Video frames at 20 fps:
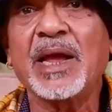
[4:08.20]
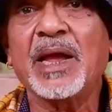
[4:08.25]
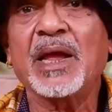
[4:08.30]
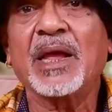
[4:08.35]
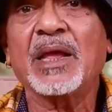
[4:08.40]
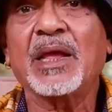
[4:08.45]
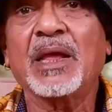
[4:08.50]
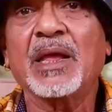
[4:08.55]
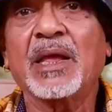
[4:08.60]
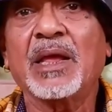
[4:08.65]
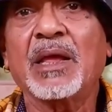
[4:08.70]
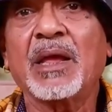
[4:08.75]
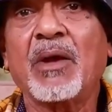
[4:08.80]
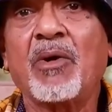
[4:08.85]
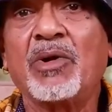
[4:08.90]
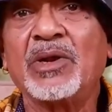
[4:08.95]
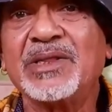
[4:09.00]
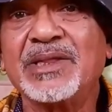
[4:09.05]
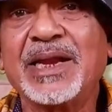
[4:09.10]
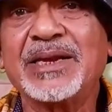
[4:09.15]
I,
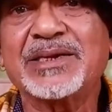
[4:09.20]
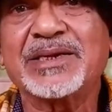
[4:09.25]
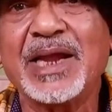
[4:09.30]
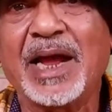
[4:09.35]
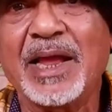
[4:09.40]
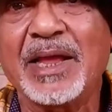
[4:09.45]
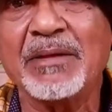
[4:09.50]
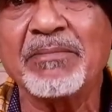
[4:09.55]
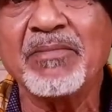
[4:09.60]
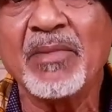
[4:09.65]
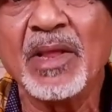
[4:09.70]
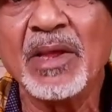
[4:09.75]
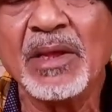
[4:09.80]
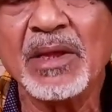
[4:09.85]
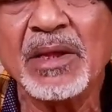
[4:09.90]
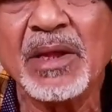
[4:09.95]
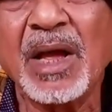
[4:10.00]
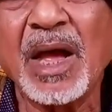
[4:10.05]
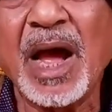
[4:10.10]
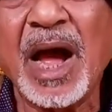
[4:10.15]
on that time,
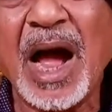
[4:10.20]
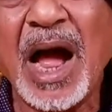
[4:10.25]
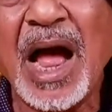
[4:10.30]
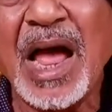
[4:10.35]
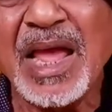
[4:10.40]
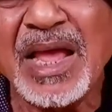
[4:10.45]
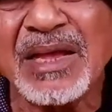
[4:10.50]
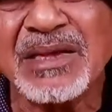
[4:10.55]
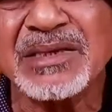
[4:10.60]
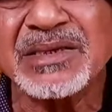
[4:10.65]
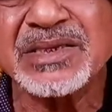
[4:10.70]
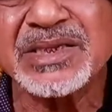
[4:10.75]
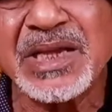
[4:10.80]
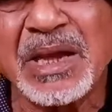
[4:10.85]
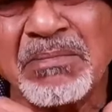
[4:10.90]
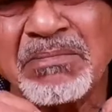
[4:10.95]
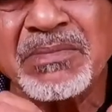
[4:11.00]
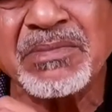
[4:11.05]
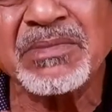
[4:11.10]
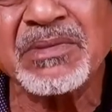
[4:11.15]
I
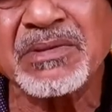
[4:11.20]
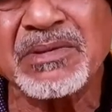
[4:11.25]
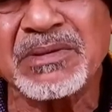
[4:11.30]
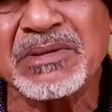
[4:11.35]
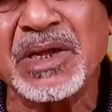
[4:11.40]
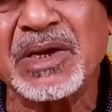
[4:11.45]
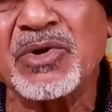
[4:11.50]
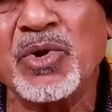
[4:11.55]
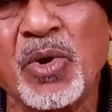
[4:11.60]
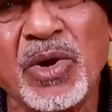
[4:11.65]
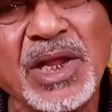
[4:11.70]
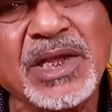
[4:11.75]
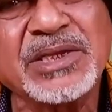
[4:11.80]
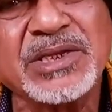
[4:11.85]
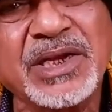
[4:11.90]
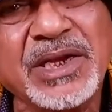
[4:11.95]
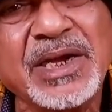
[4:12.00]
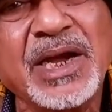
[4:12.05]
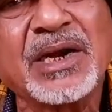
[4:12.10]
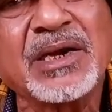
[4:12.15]
some the
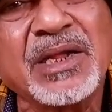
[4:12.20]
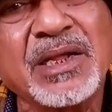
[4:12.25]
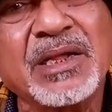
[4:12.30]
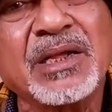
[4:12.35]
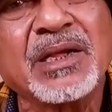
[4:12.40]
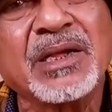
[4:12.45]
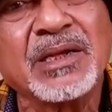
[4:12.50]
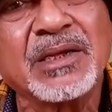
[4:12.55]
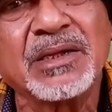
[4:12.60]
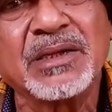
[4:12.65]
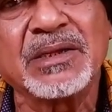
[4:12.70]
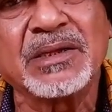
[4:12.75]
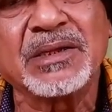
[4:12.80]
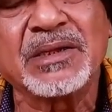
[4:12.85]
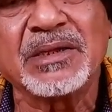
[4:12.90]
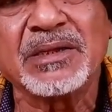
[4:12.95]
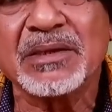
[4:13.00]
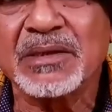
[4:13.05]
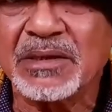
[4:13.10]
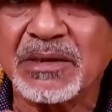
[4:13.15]
knowledge regarding
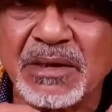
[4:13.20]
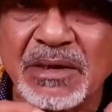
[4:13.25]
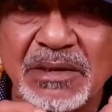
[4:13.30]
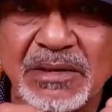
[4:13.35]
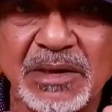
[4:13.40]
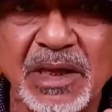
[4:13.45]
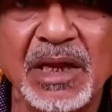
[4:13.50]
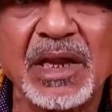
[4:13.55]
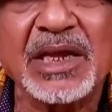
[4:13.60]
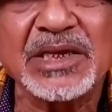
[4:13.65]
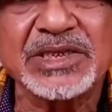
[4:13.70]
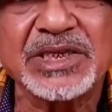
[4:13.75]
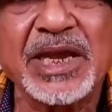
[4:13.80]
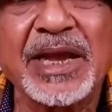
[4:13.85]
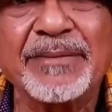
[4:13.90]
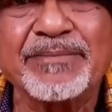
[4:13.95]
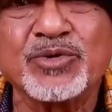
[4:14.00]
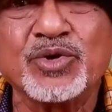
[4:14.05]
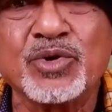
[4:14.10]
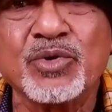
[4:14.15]
the Lhasa
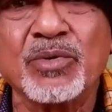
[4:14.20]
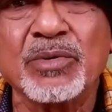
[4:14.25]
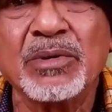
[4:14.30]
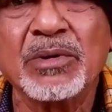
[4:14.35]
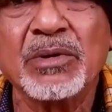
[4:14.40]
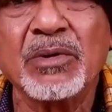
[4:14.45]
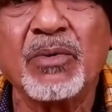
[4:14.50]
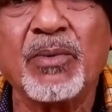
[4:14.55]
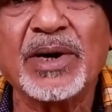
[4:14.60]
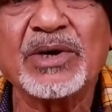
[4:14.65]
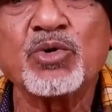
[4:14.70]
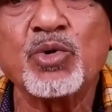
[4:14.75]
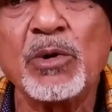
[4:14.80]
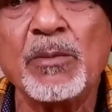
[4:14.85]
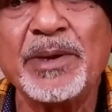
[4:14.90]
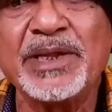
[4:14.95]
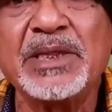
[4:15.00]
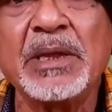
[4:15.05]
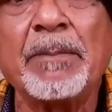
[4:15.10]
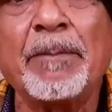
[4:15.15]
Apso. What
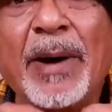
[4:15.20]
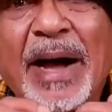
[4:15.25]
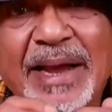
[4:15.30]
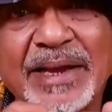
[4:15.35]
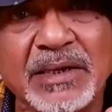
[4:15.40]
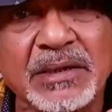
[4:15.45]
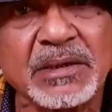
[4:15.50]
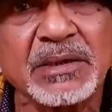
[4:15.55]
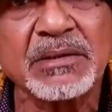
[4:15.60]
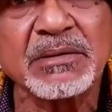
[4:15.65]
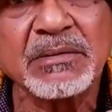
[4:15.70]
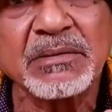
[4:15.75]
will be the bite?